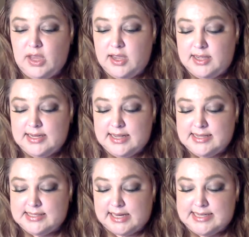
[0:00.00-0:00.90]
It
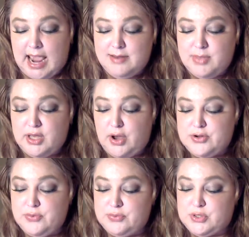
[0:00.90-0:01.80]
is a 10 ml eau
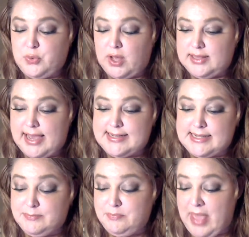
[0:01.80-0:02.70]
de toilette
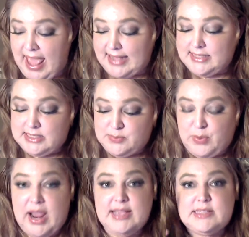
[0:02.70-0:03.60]
pen
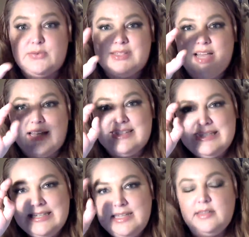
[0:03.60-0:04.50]
spray. So it's got a
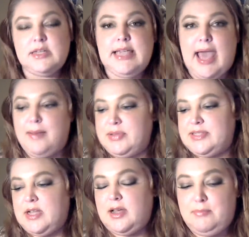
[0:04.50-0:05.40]
teeny little cap. It's
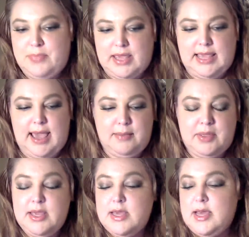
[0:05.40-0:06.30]
not a big cap.
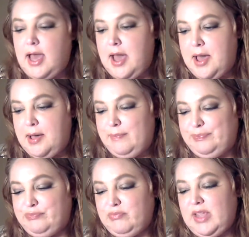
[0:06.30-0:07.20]

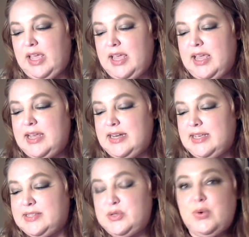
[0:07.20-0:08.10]
Um, it
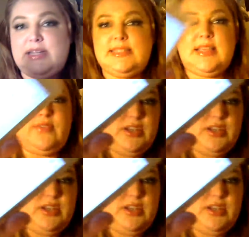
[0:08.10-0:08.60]
is 27